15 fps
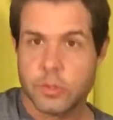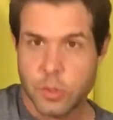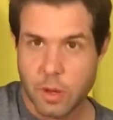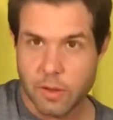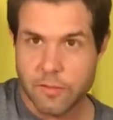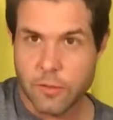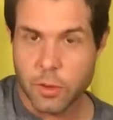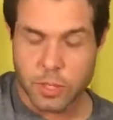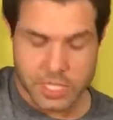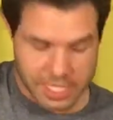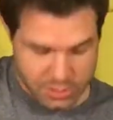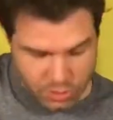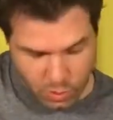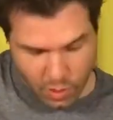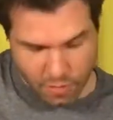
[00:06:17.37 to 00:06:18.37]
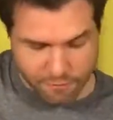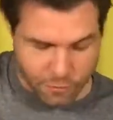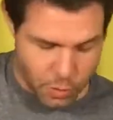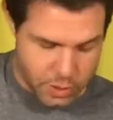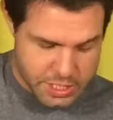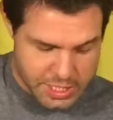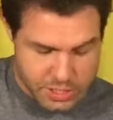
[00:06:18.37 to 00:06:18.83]
twelve, fourteen, twelve,
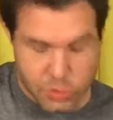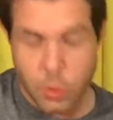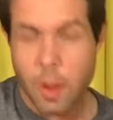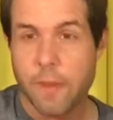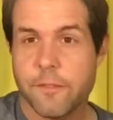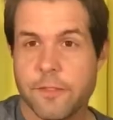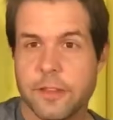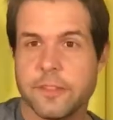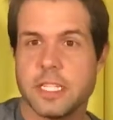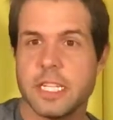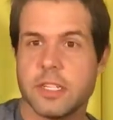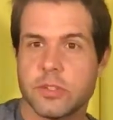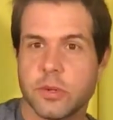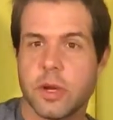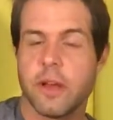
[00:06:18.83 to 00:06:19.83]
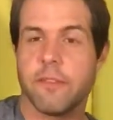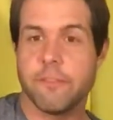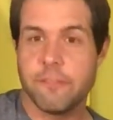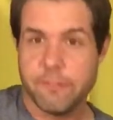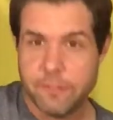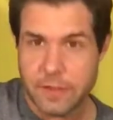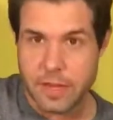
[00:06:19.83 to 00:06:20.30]
fourteen, twelve, fifteen, twelve,
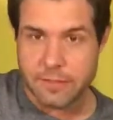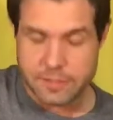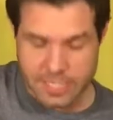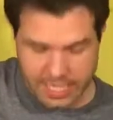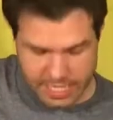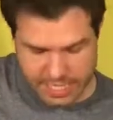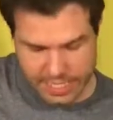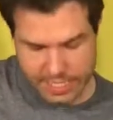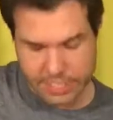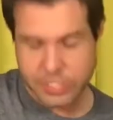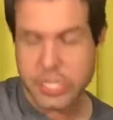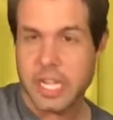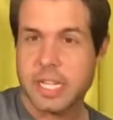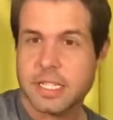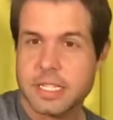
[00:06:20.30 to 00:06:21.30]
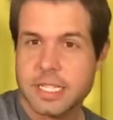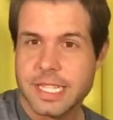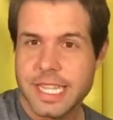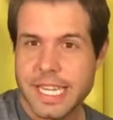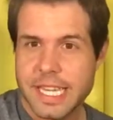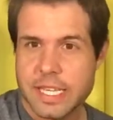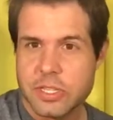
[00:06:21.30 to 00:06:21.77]
fifteen, and he changes
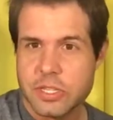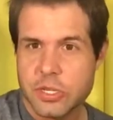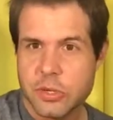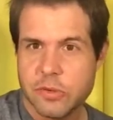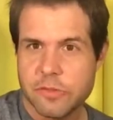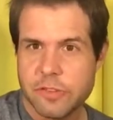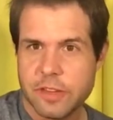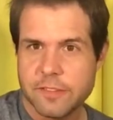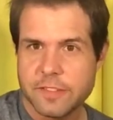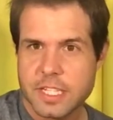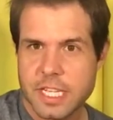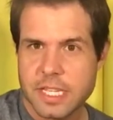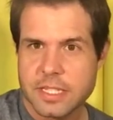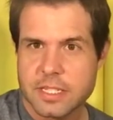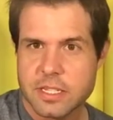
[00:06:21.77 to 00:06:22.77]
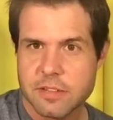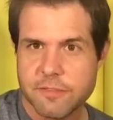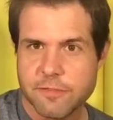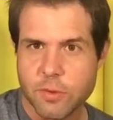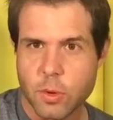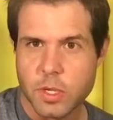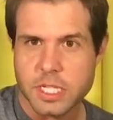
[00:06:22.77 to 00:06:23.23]
these two fifteens to
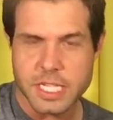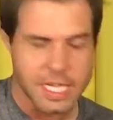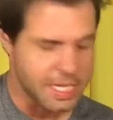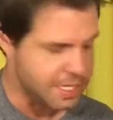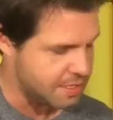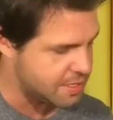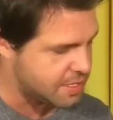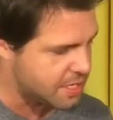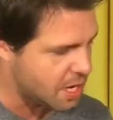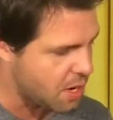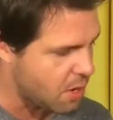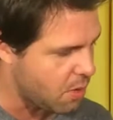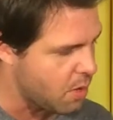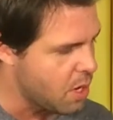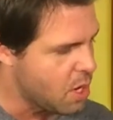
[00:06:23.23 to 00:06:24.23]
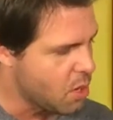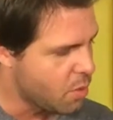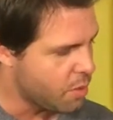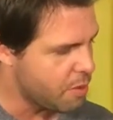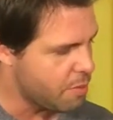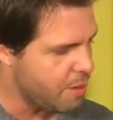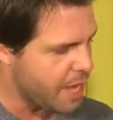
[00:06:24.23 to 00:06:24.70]
fourteens. So,
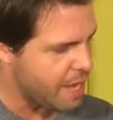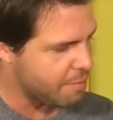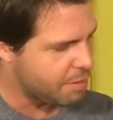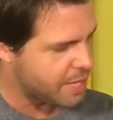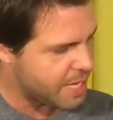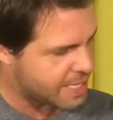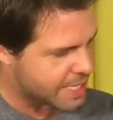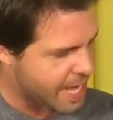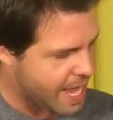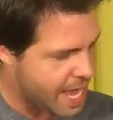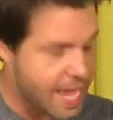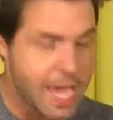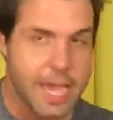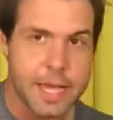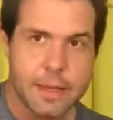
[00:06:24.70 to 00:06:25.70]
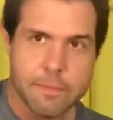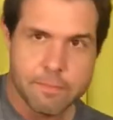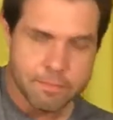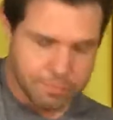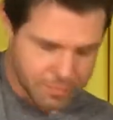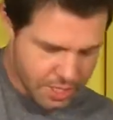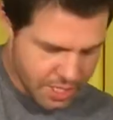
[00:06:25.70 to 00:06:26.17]
when the band plays
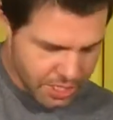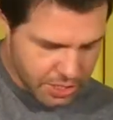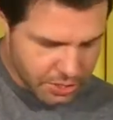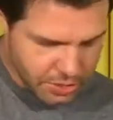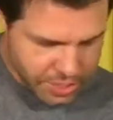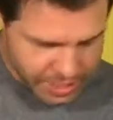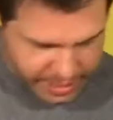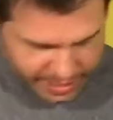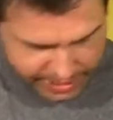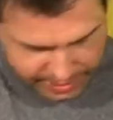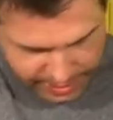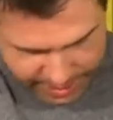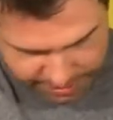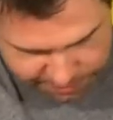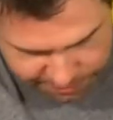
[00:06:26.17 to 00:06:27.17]
A, you can hit like